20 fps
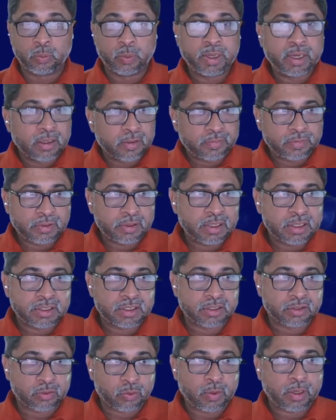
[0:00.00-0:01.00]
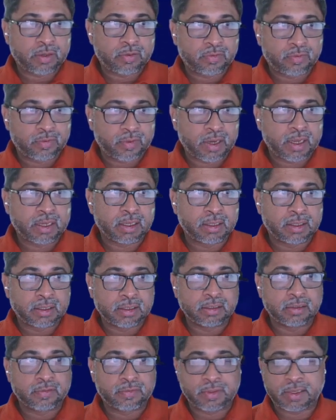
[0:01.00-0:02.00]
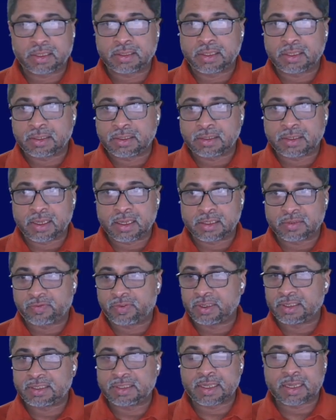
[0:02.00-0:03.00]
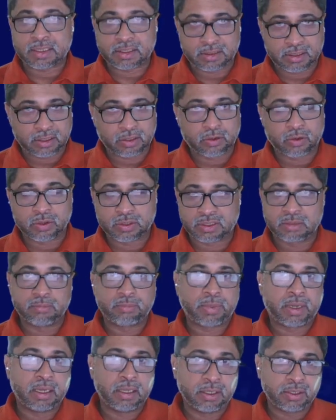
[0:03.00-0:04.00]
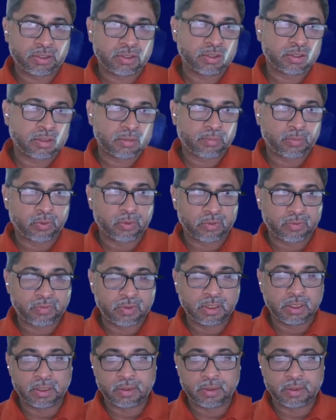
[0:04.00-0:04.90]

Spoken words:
The winner for us is quite frankly the fact that it has fantastic cross-compilation support.